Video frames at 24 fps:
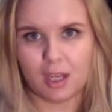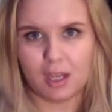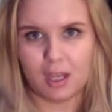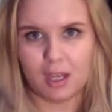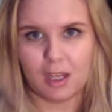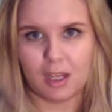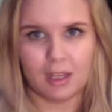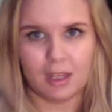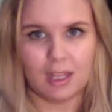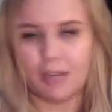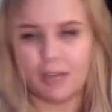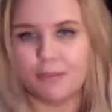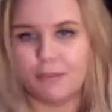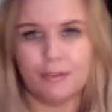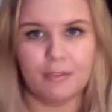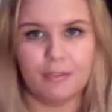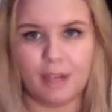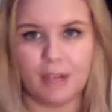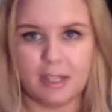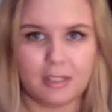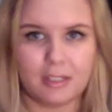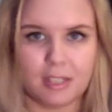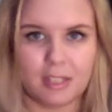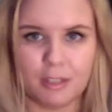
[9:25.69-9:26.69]
a light
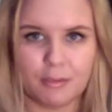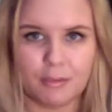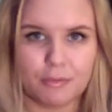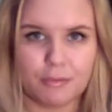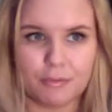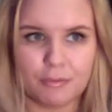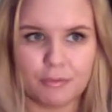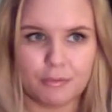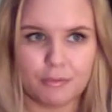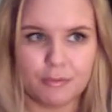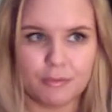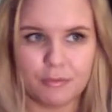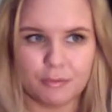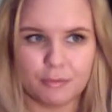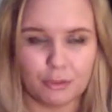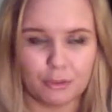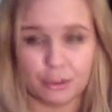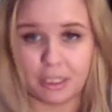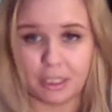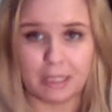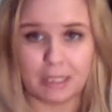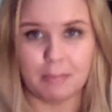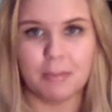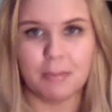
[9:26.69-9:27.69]
reflective
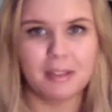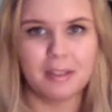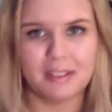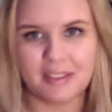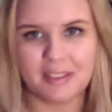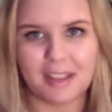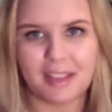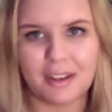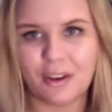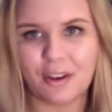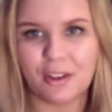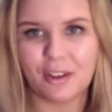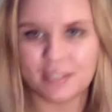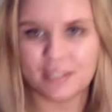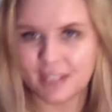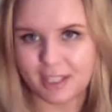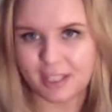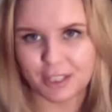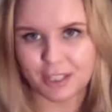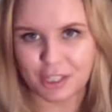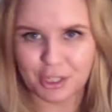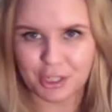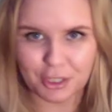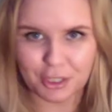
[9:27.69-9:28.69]
cream. They're not
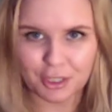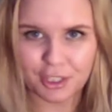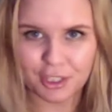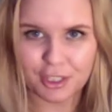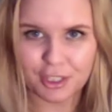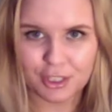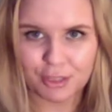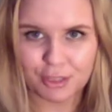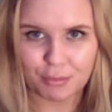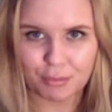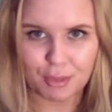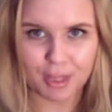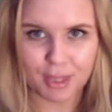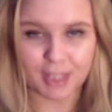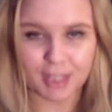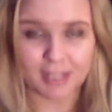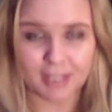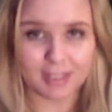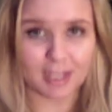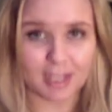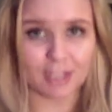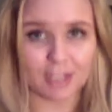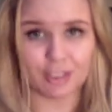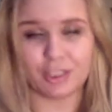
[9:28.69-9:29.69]
selling you something
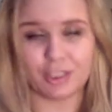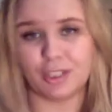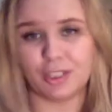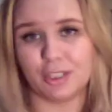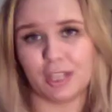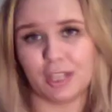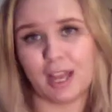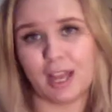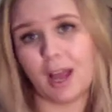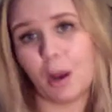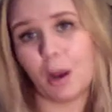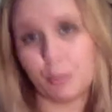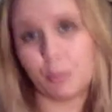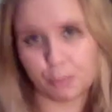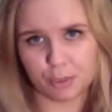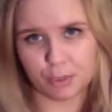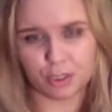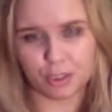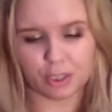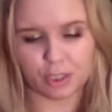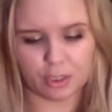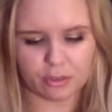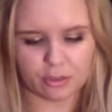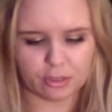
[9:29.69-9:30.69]
that's actually going to help
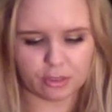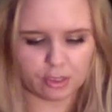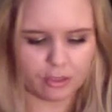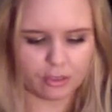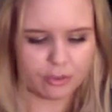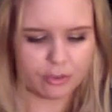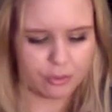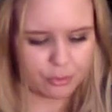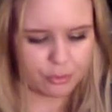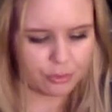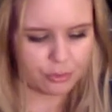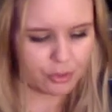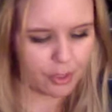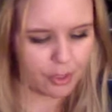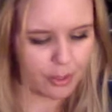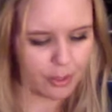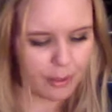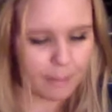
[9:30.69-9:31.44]
your dark circles.